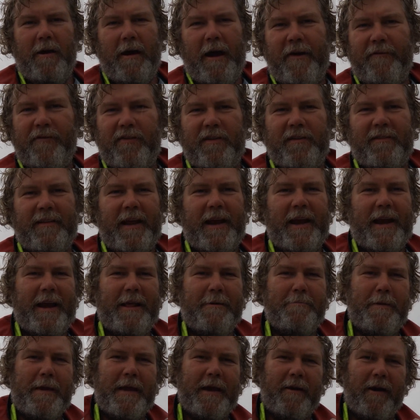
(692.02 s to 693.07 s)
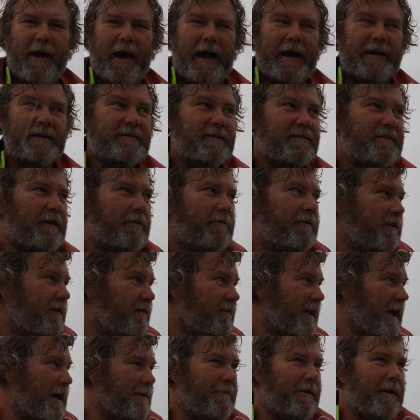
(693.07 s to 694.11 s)
Haven't seen any bigger arches, so we're
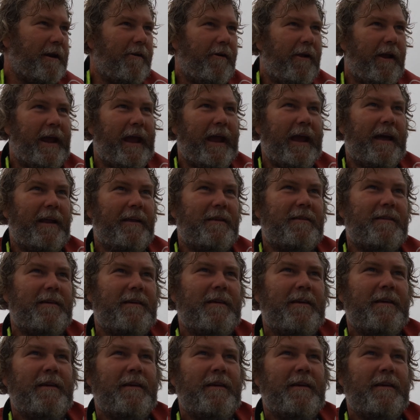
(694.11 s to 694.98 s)
just coming around